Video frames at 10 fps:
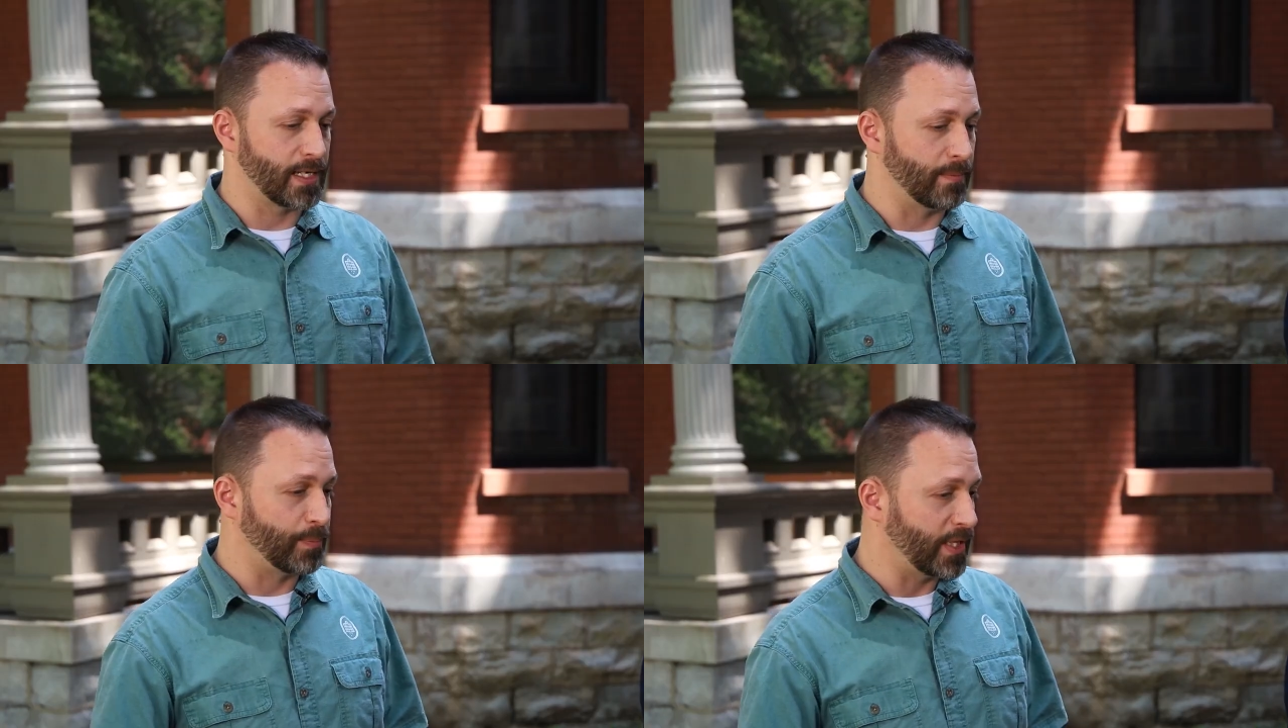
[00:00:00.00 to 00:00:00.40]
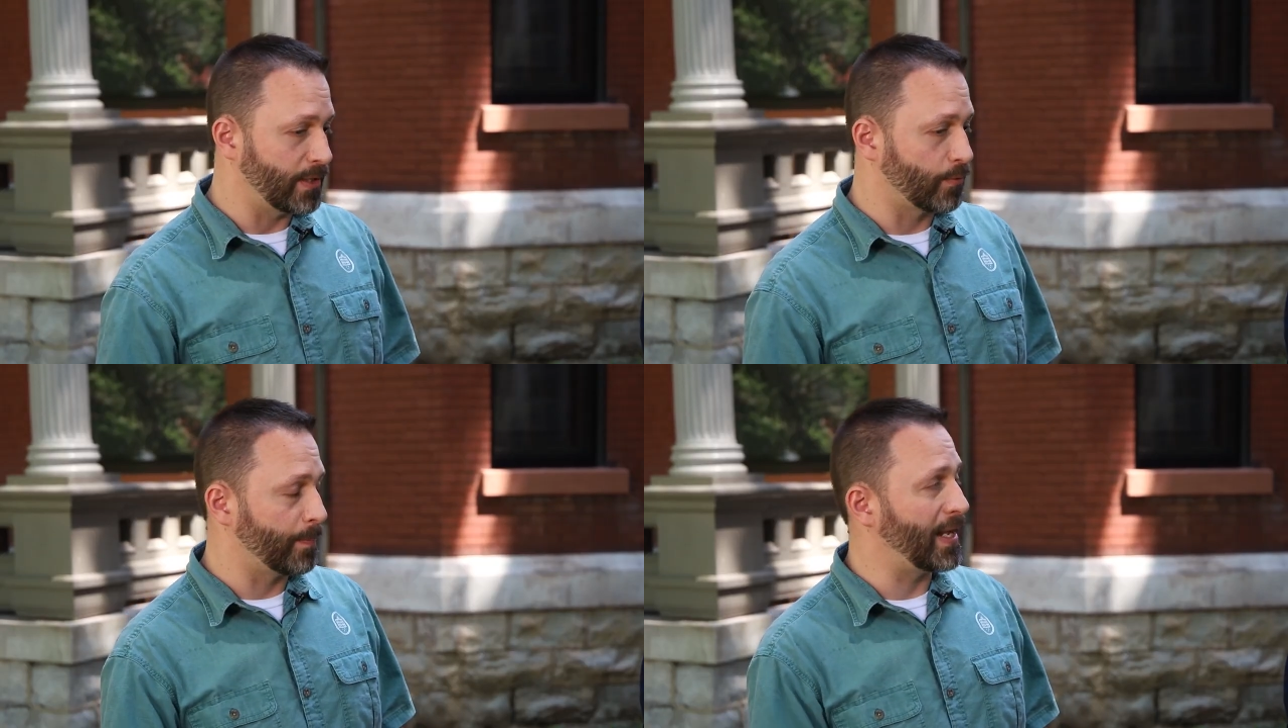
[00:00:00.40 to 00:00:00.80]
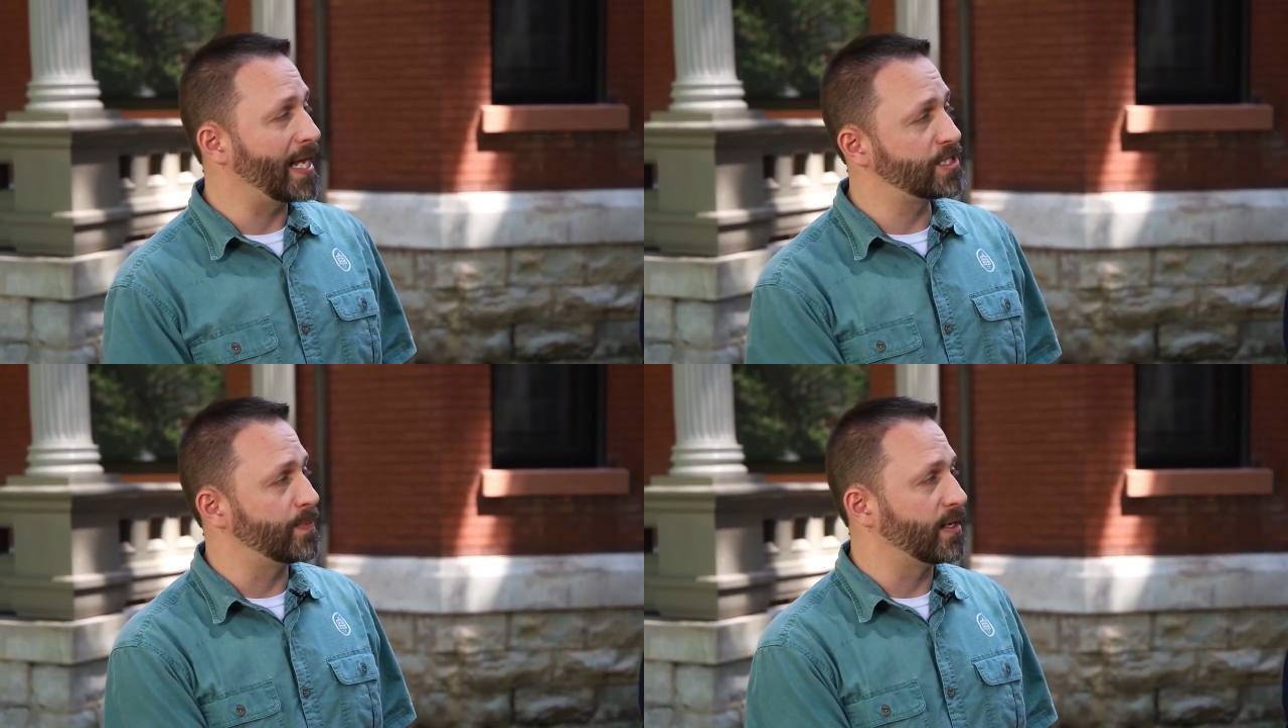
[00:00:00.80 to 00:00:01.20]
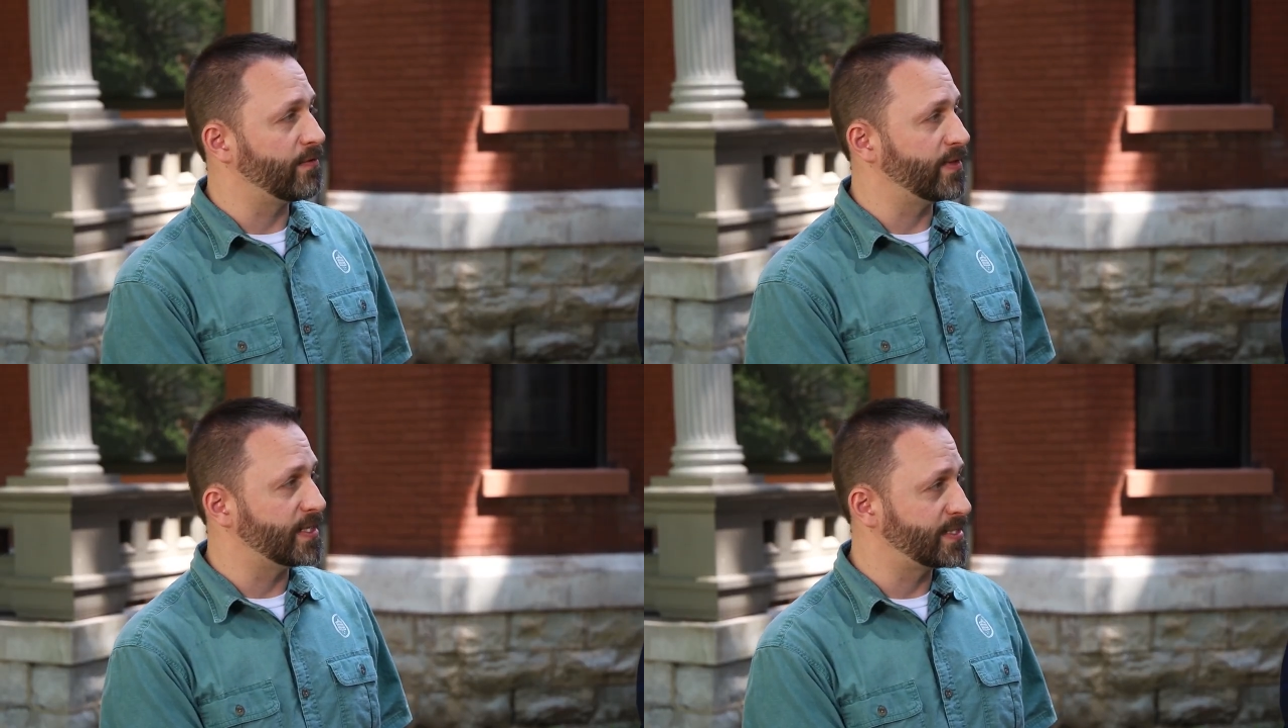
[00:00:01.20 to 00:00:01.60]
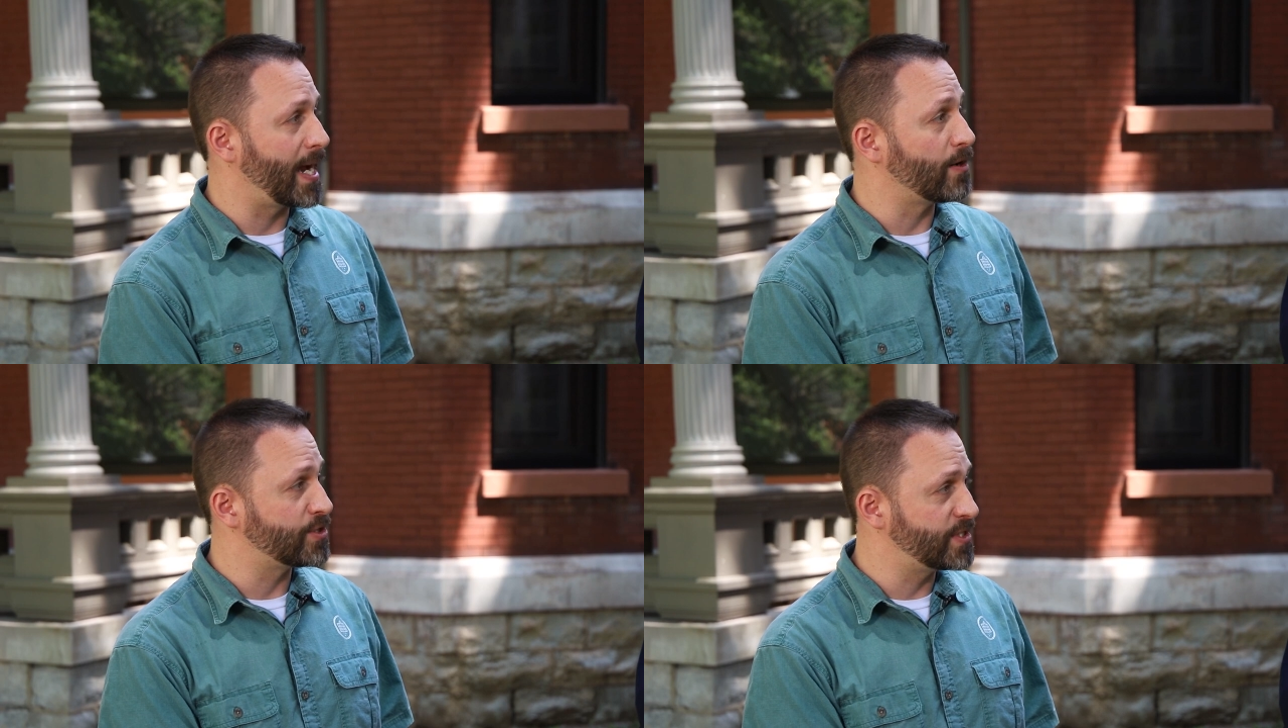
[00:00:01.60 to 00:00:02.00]
a complete replacement of the
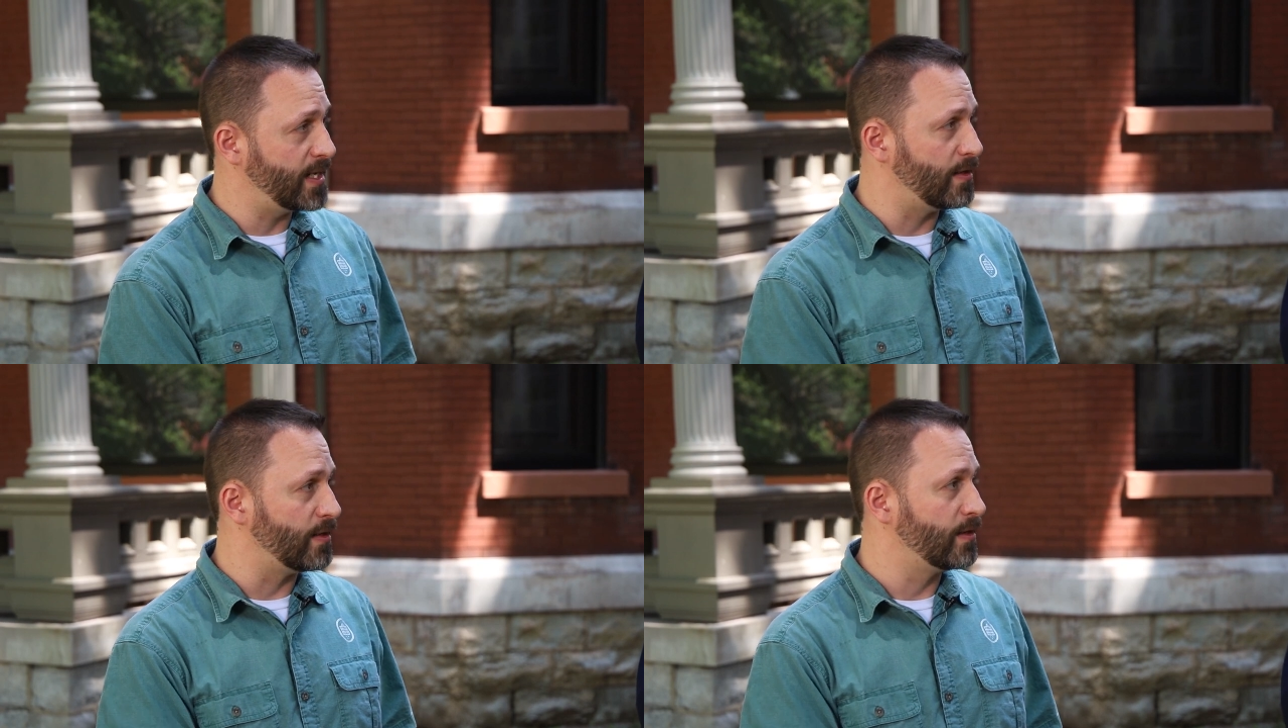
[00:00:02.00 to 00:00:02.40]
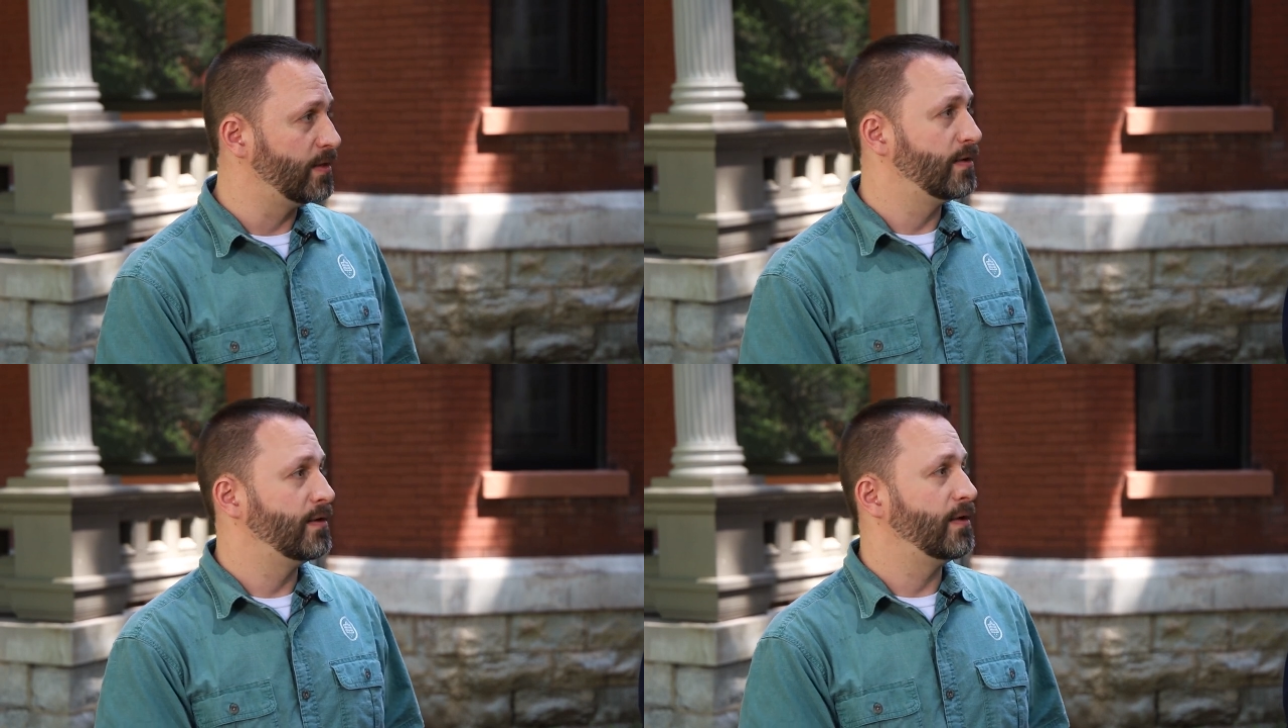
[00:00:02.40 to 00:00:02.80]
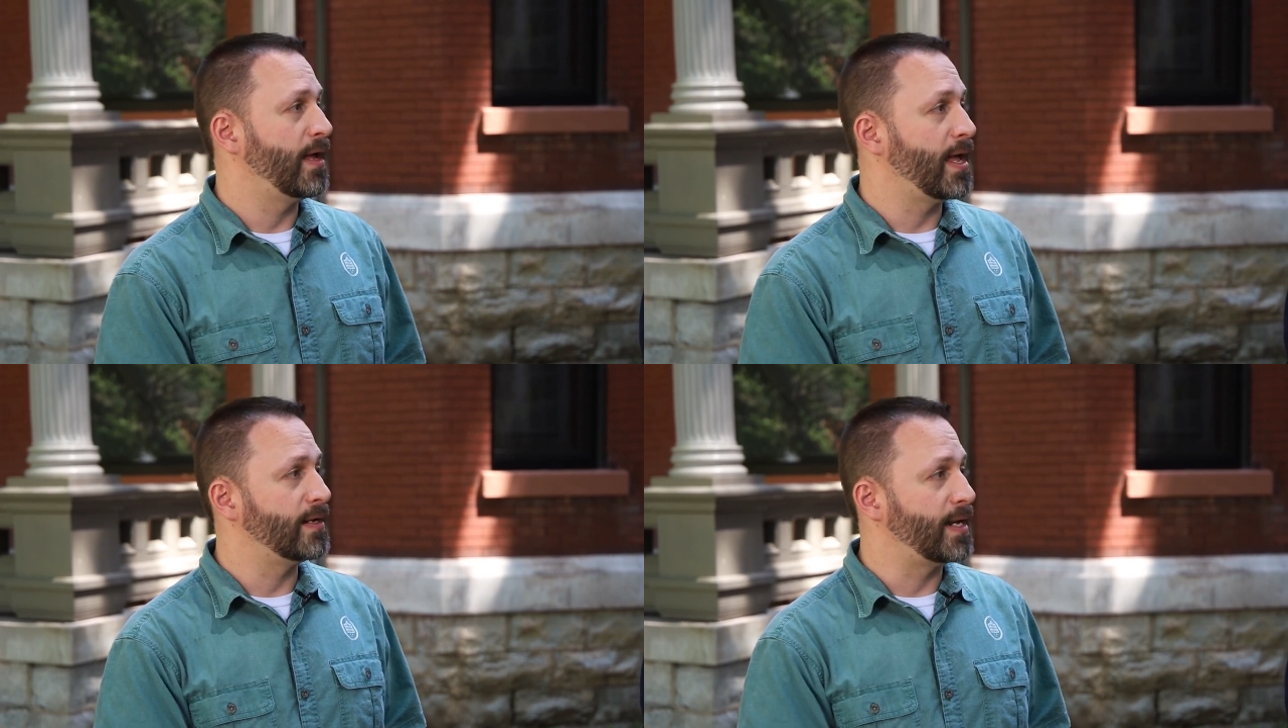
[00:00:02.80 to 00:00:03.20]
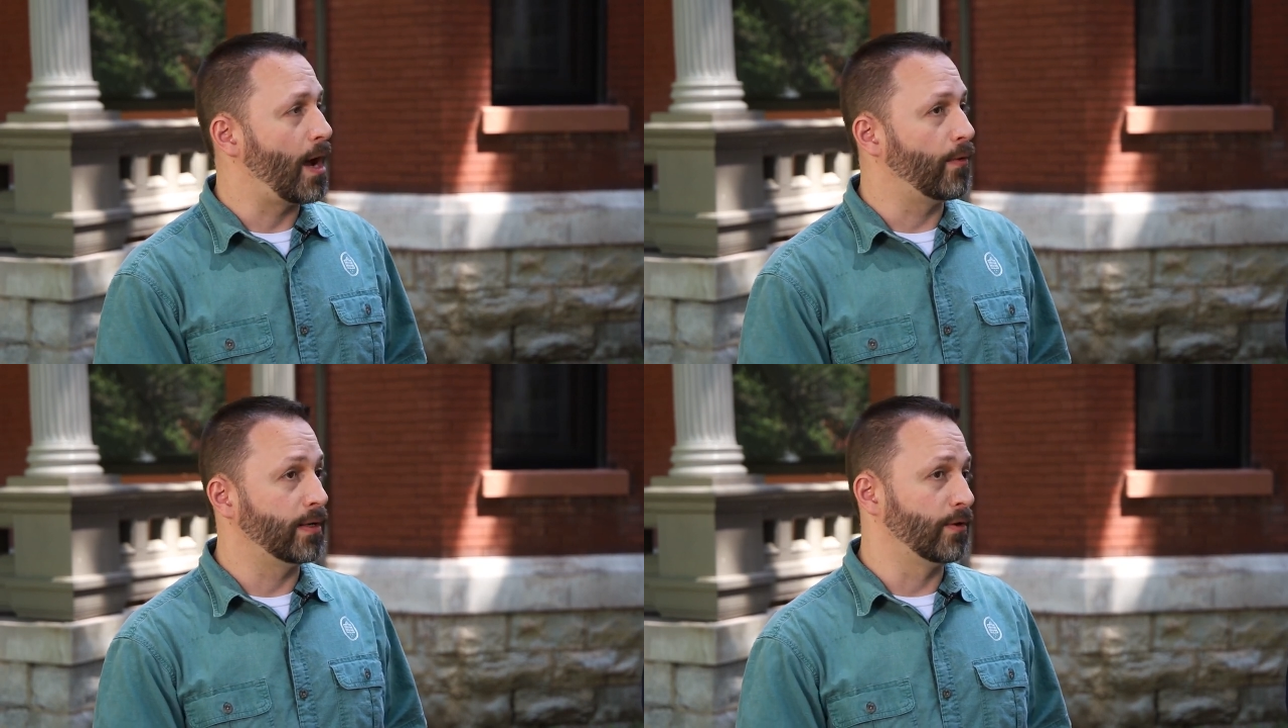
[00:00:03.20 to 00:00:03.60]
entire sill, and now it